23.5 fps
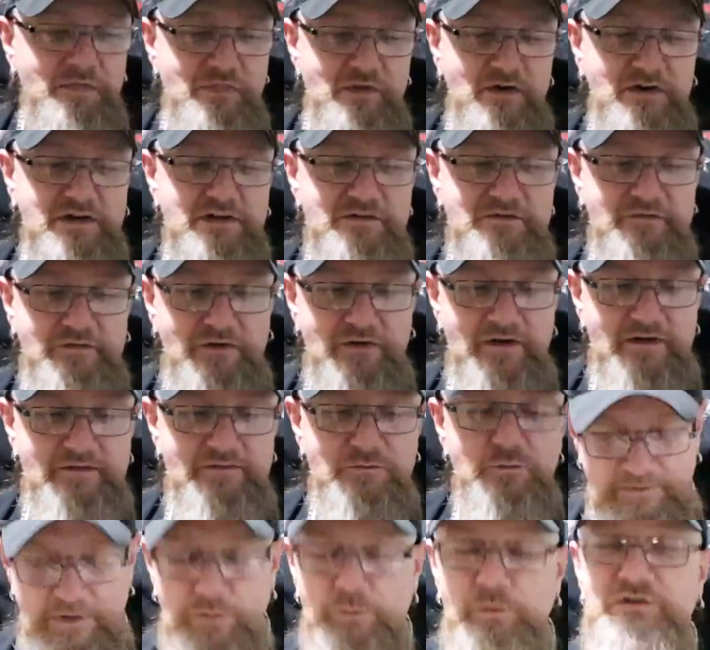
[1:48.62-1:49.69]
£1.95,
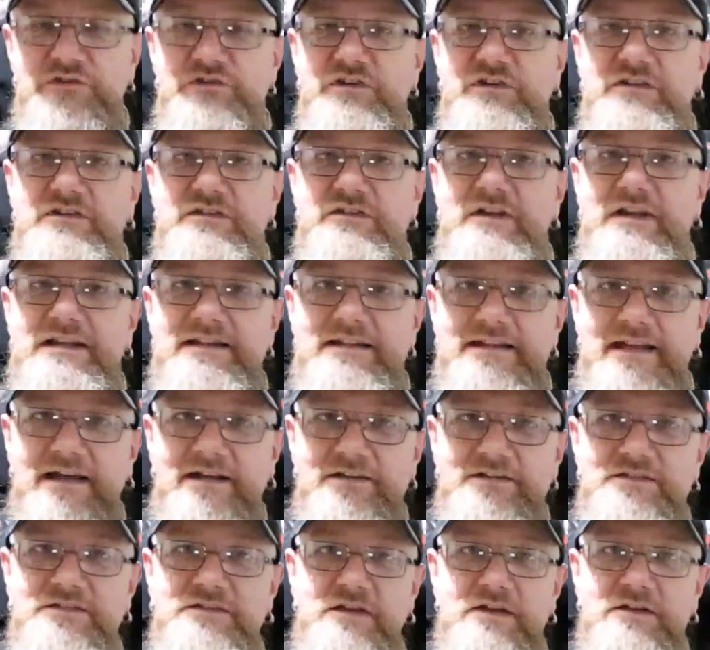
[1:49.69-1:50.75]
which is
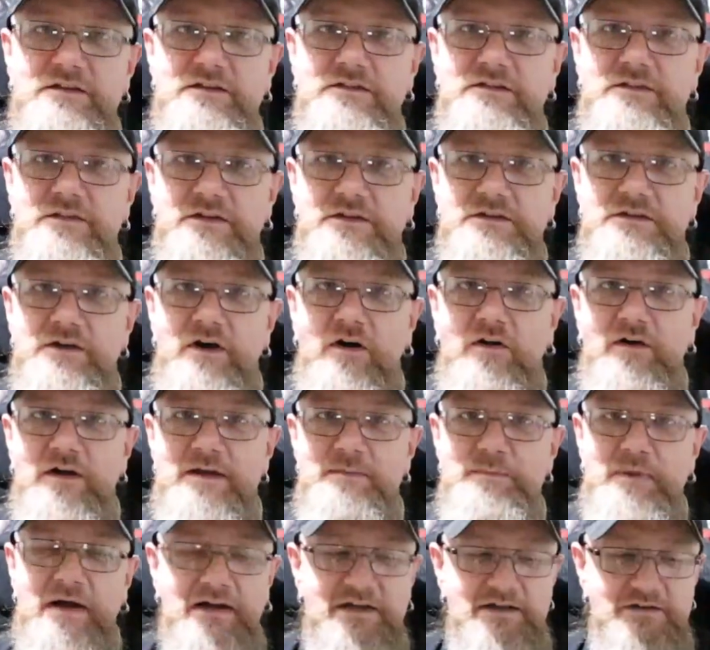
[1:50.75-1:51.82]
less than I
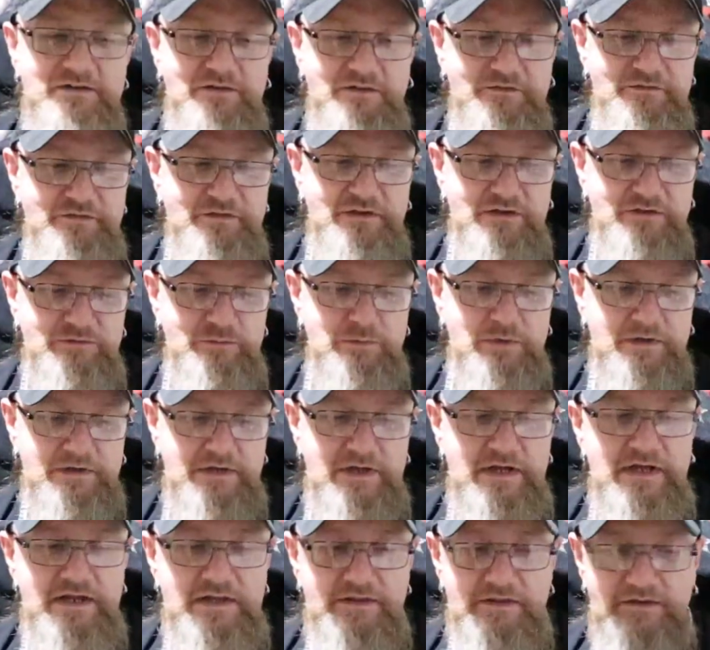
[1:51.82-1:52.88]
paid for this one.
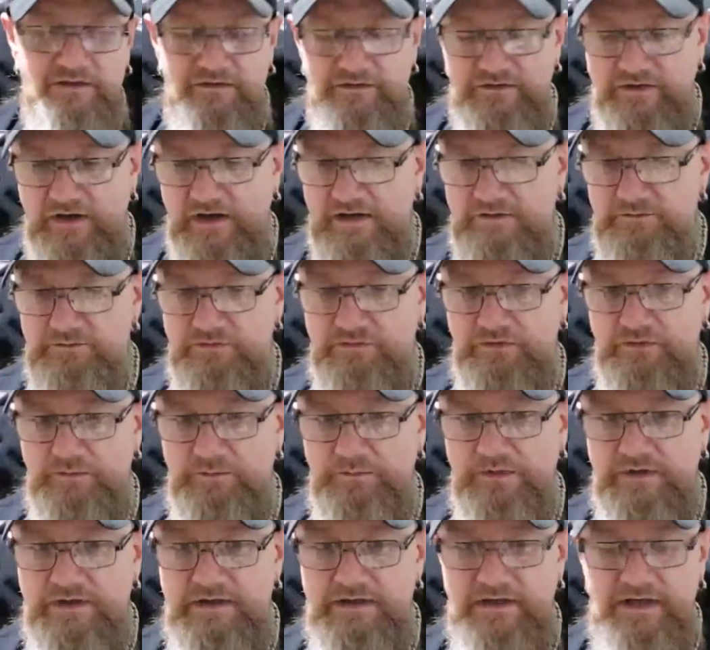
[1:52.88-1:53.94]
This came
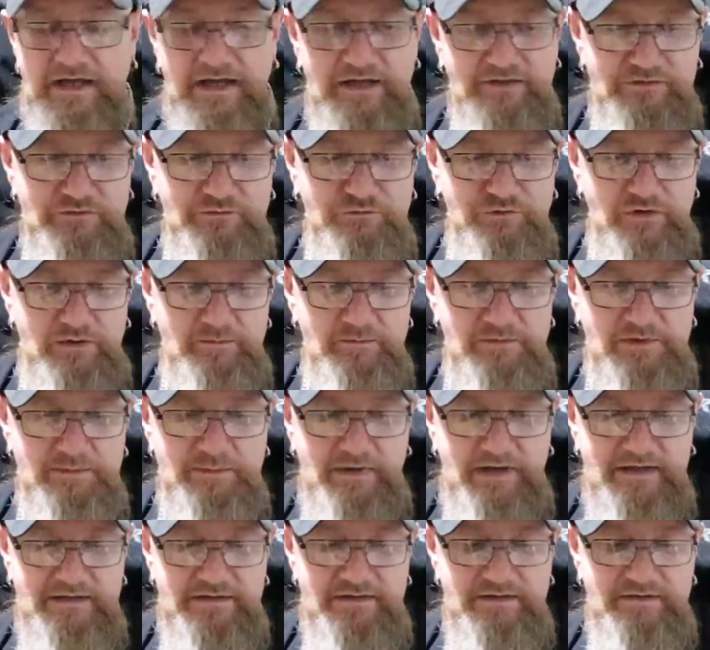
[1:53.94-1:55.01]
from the House of Trembling
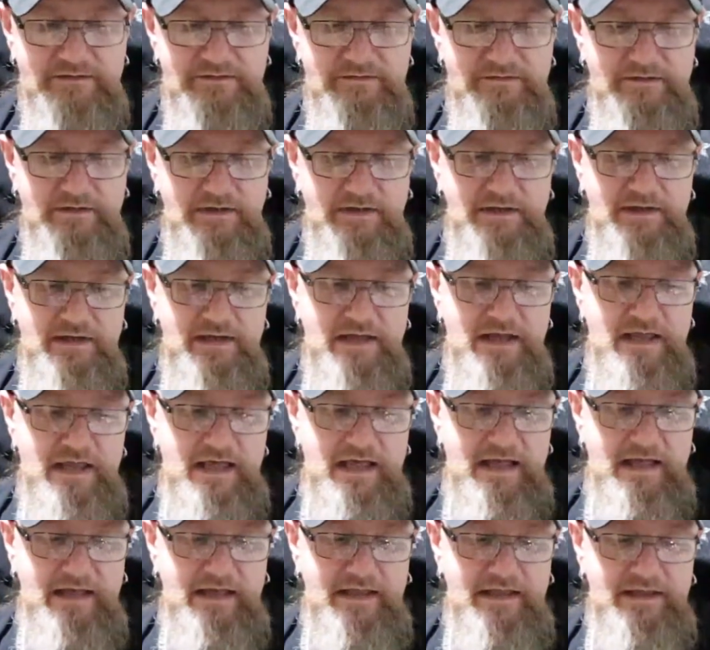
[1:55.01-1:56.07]
Madness,
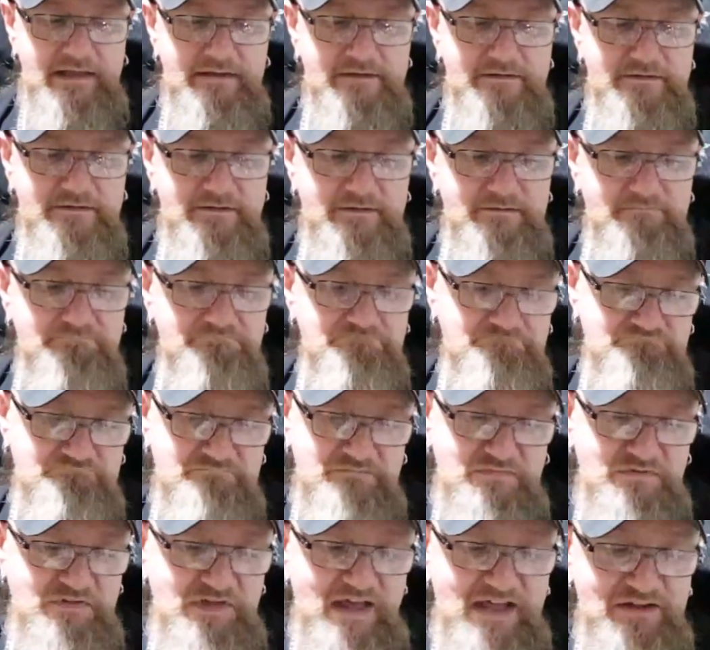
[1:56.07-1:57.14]
and
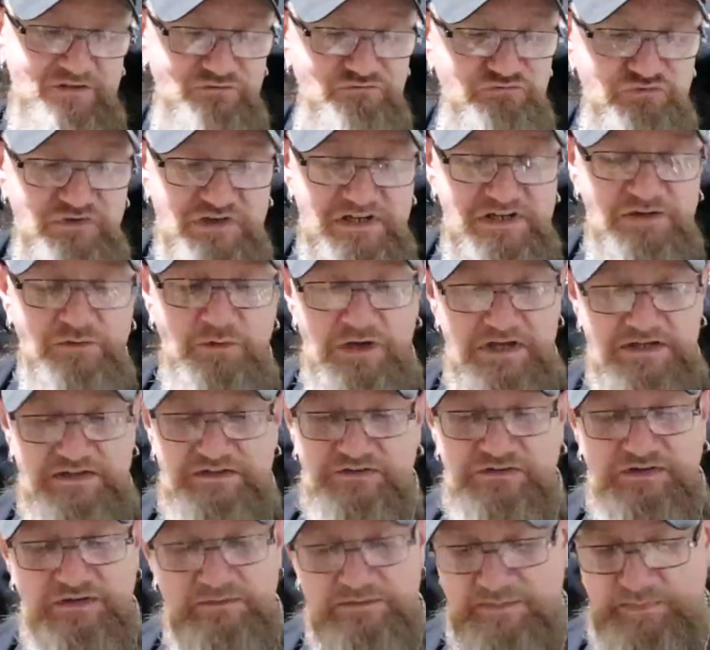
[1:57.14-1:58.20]
that's really all I can
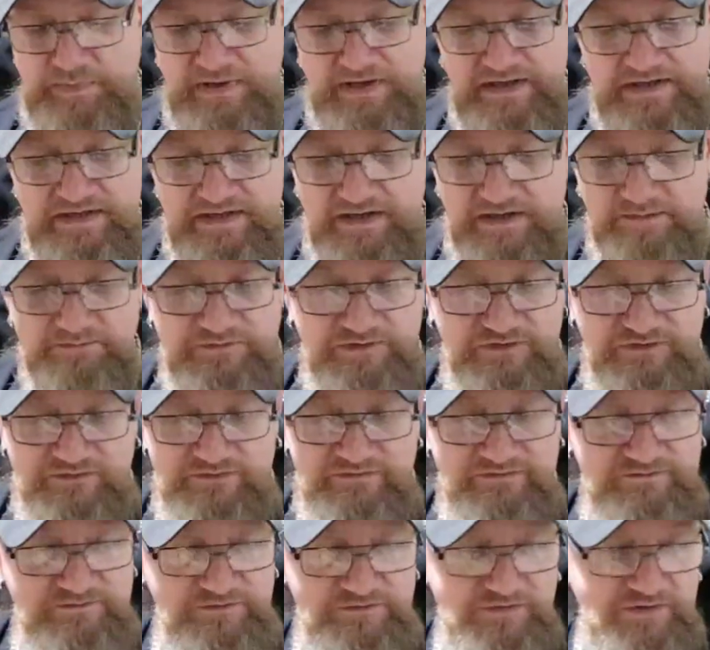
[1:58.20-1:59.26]
tell you about it. I'm just
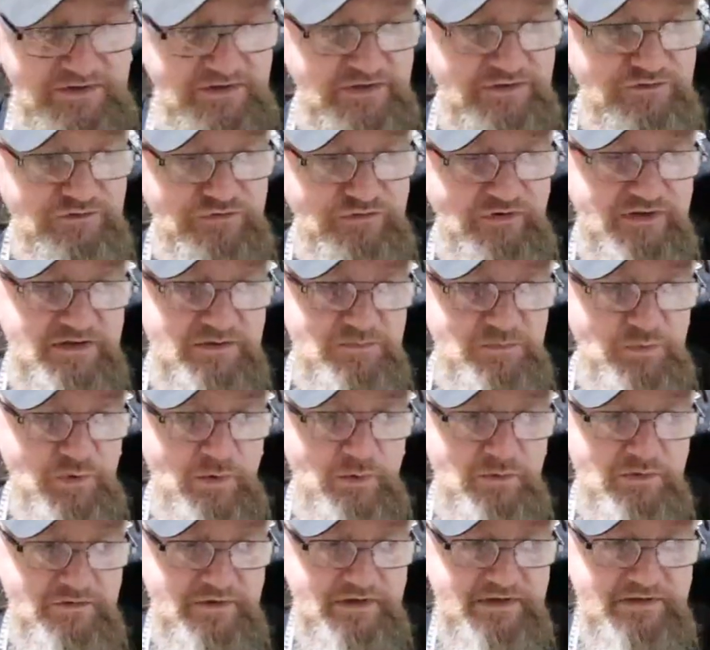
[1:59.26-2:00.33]
fucking treading
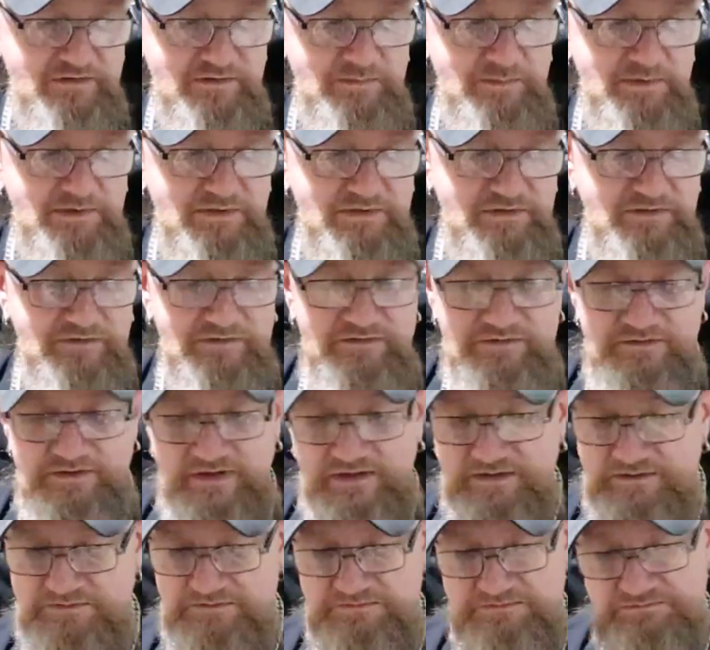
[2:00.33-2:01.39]
water here, to be honest,
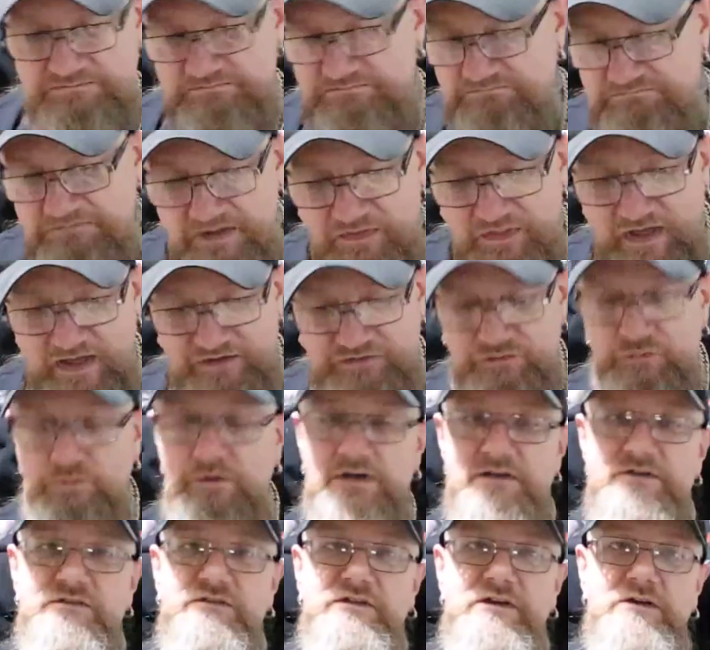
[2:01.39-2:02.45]
so that's all
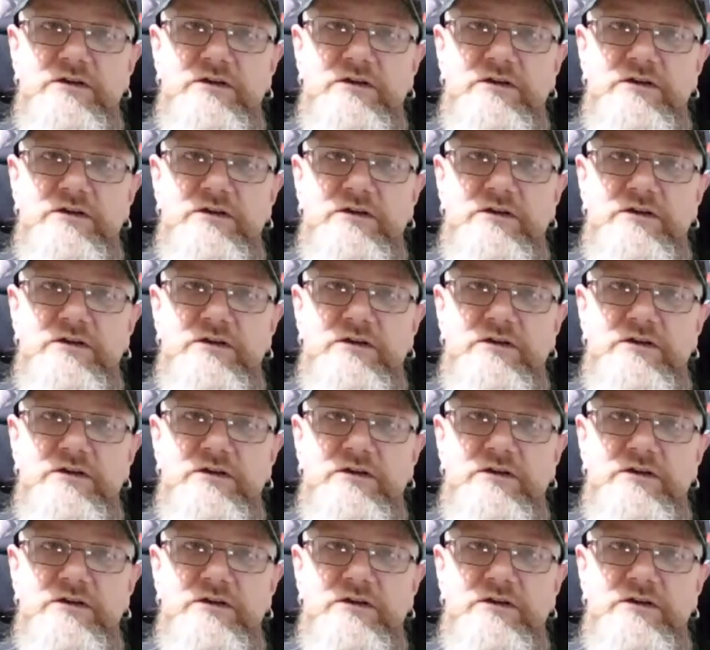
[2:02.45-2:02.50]
I can